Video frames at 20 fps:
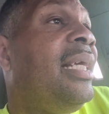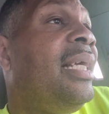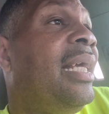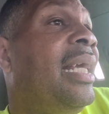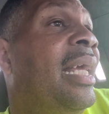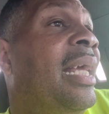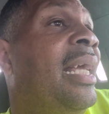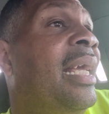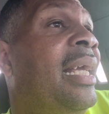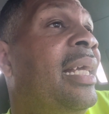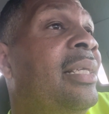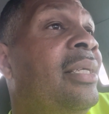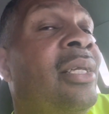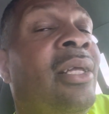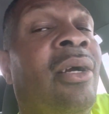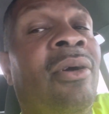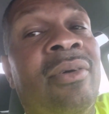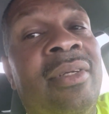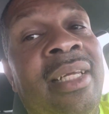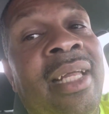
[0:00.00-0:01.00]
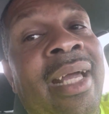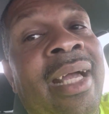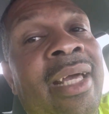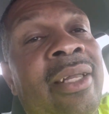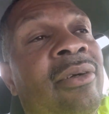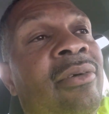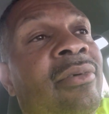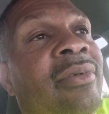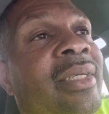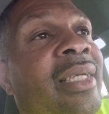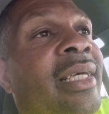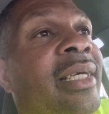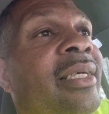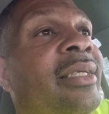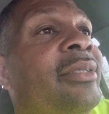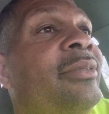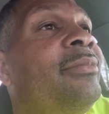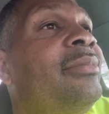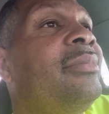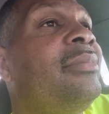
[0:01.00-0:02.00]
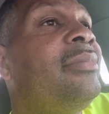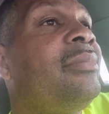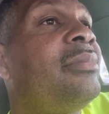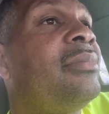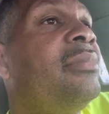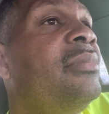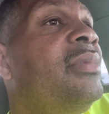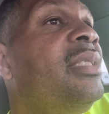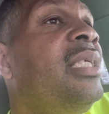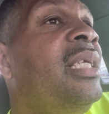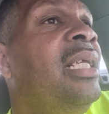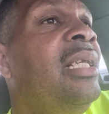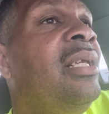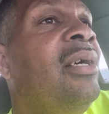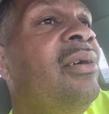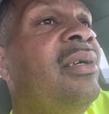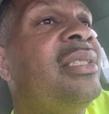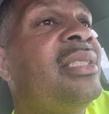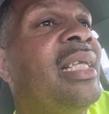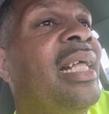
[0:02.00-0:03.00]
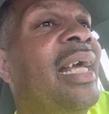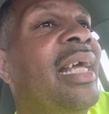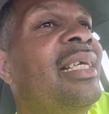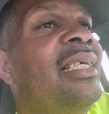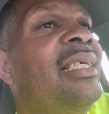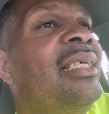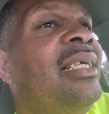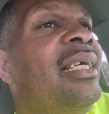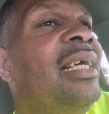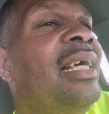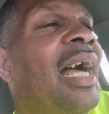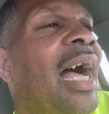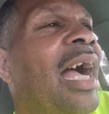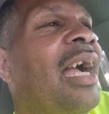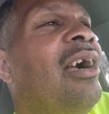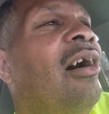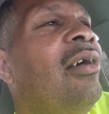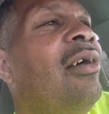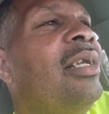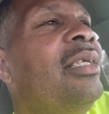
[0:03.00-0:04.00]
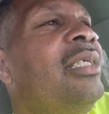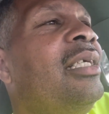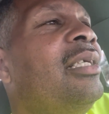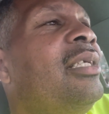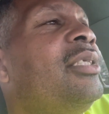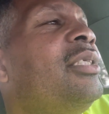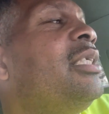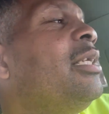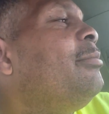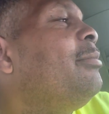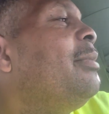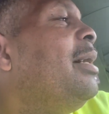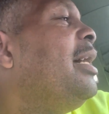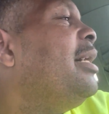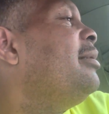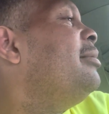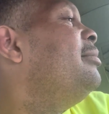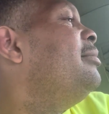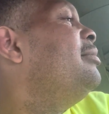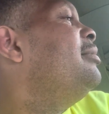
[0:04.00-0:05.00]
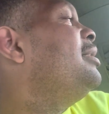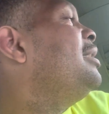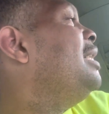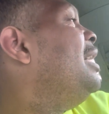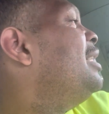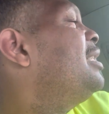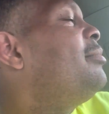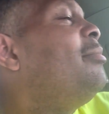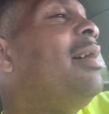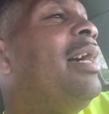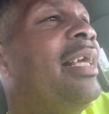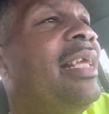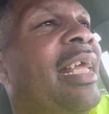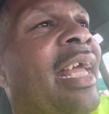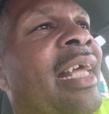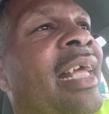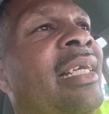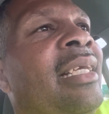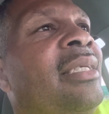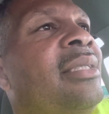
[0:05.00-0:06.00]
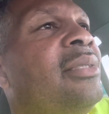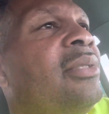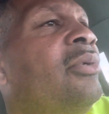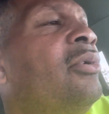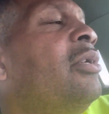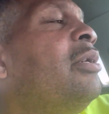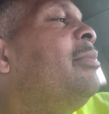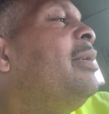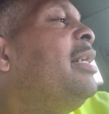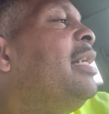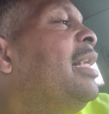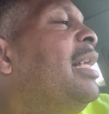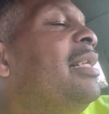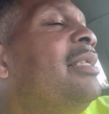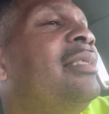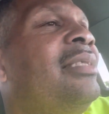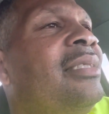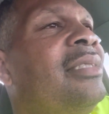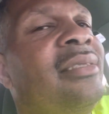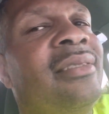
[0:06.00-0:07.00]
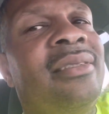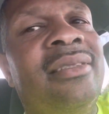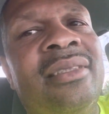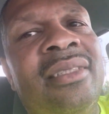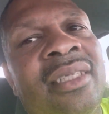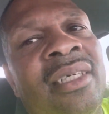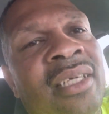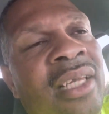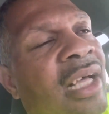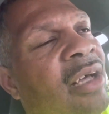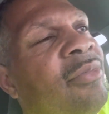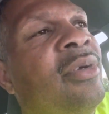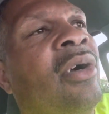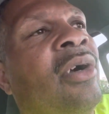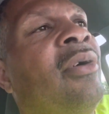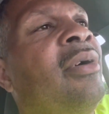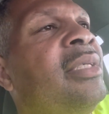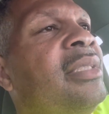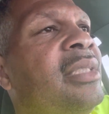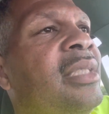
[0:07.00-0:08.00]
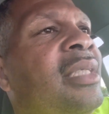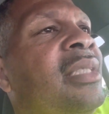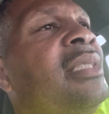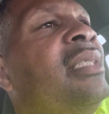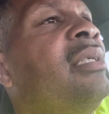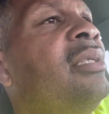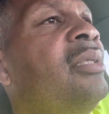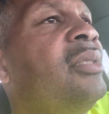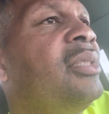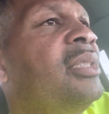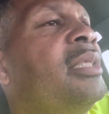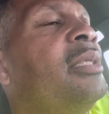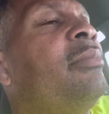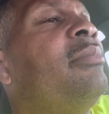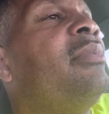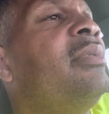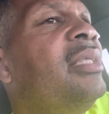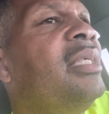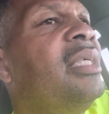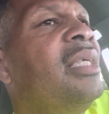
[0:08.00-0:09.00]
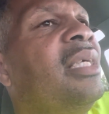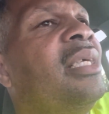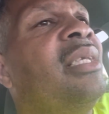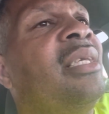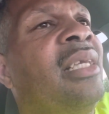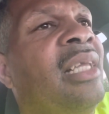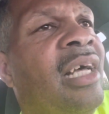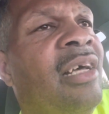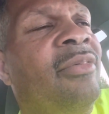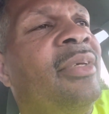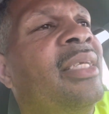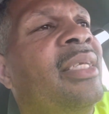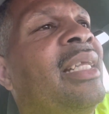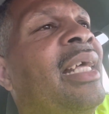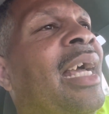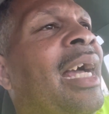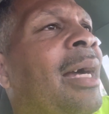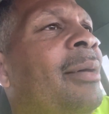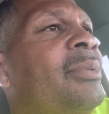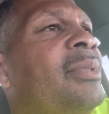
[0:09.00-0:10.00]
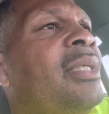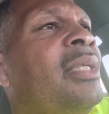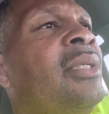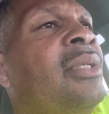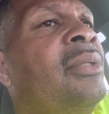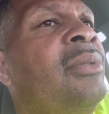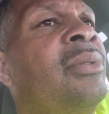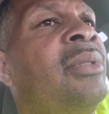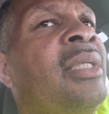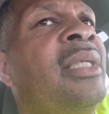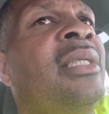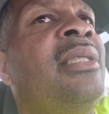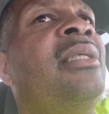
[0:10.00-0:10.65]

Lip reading: and you know what they got over there? You know, it's like, I call the dealership that's my candy store, man. I love going to the dealership. Love it, absolutely.